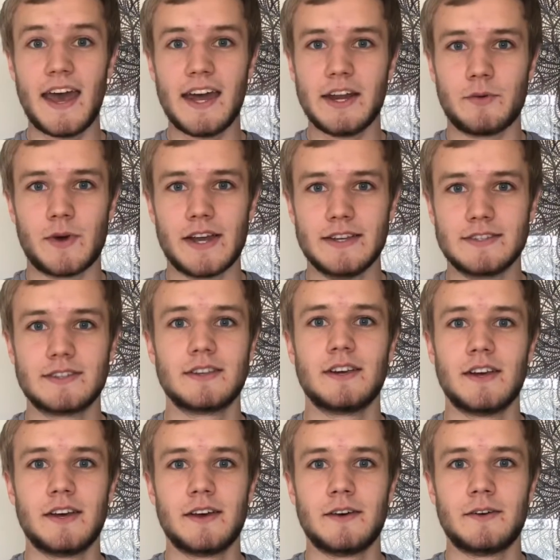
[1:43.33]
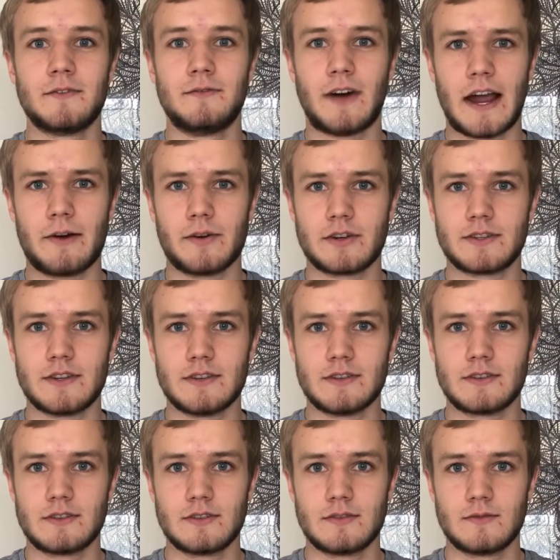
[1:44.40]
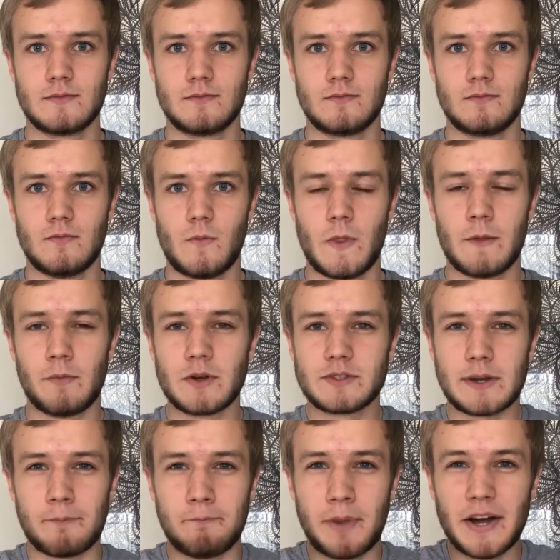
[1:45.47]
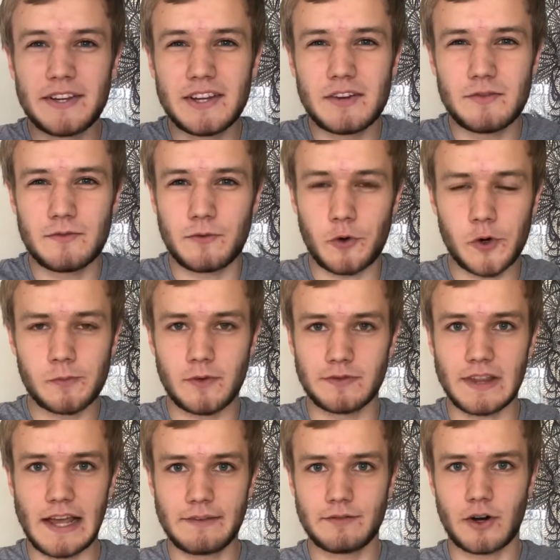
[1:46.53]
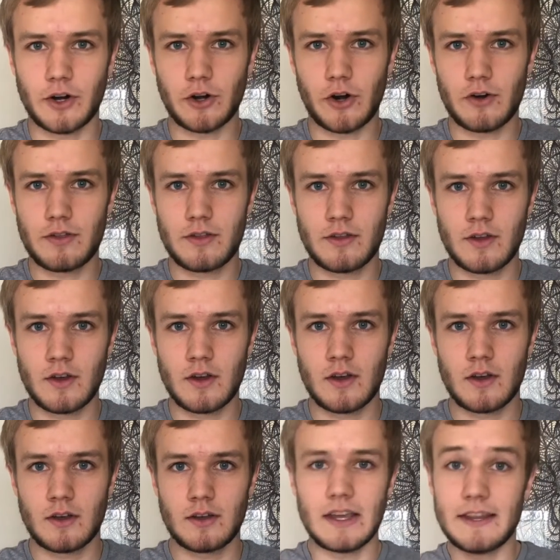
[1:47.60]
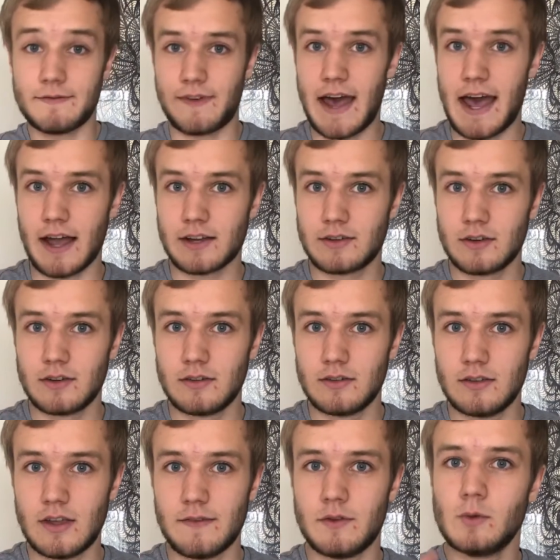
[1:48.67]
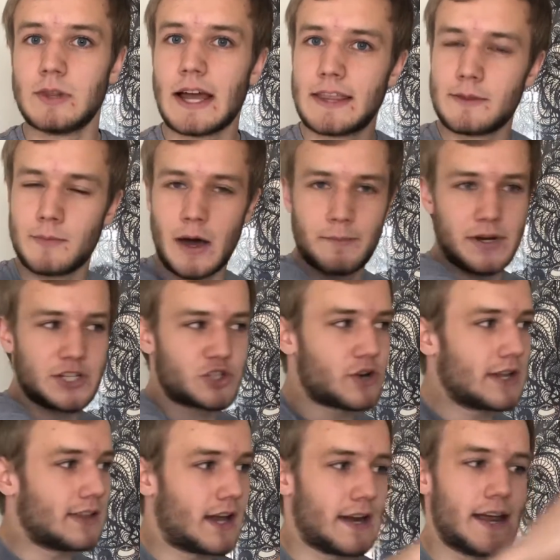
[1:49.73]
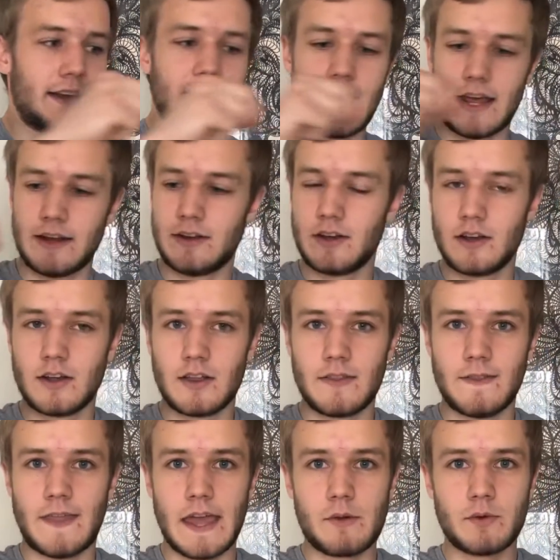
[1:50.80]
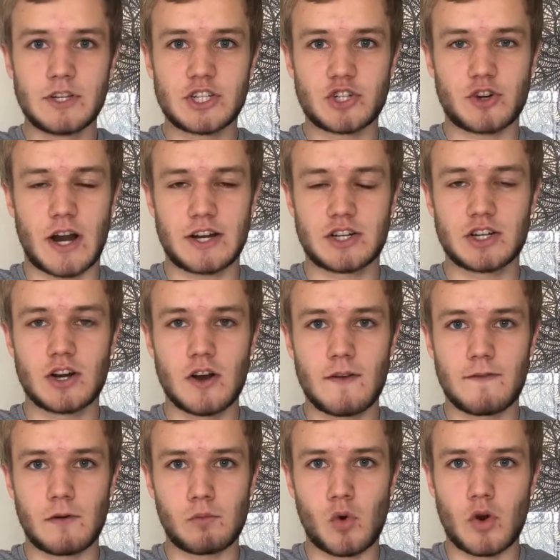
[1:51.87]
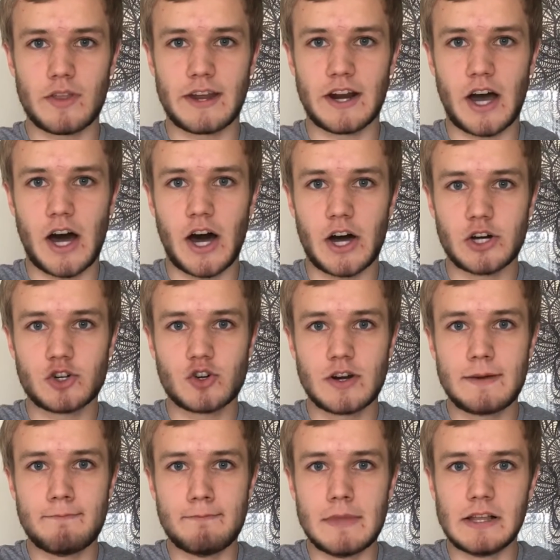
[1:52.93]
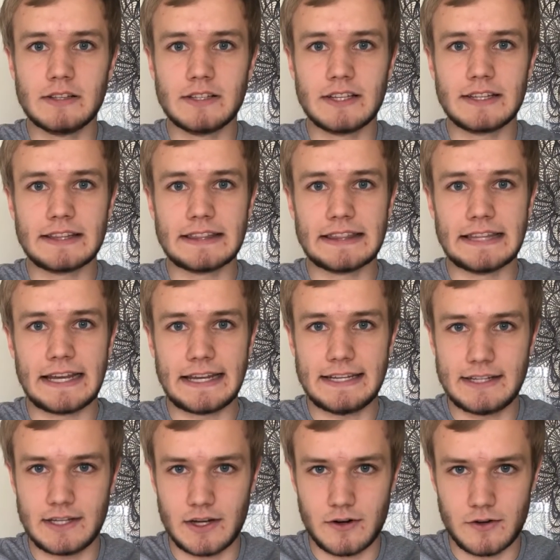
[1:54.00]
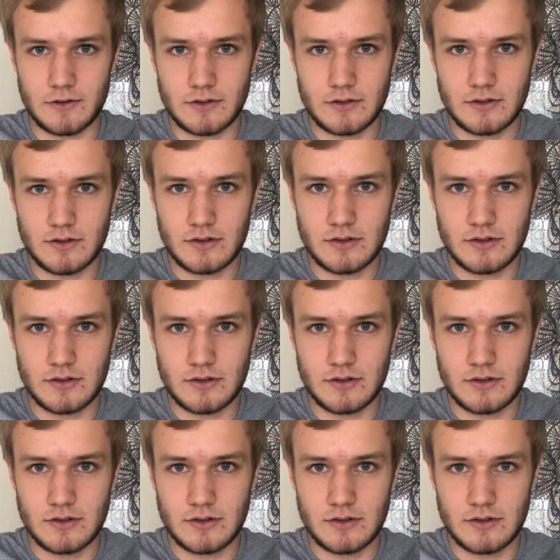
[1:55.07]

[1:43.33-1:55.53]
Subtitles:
Anyways, viruses, the most abundant form of life on Earth. In fact, if you line them up in a straight line end to end, they would stretch for more than 100 million light years.